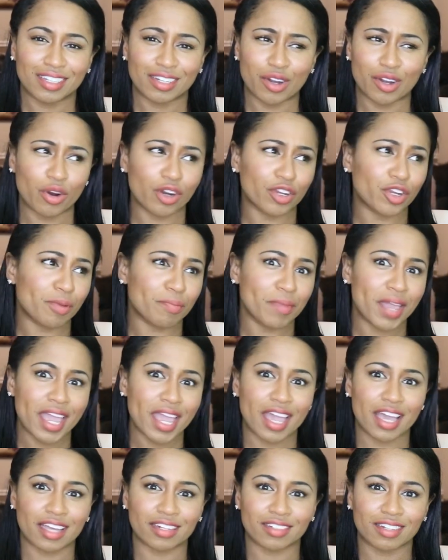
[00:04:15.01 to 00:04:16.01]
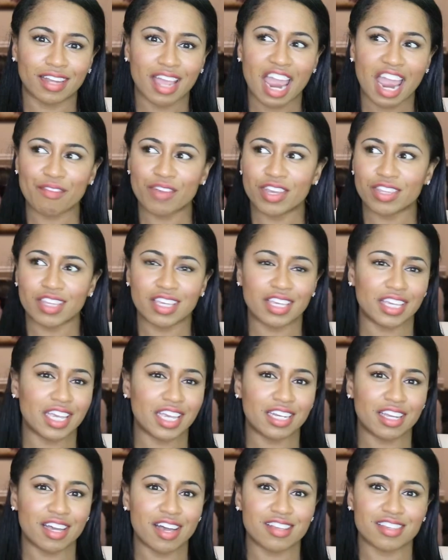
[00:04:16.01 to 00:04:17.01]
Or your man, everything
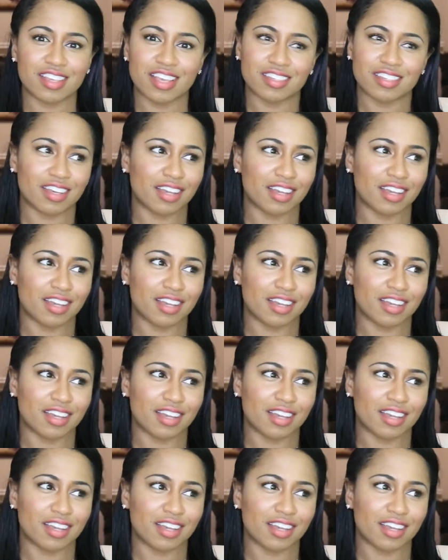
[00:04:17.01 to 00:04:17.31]
he does is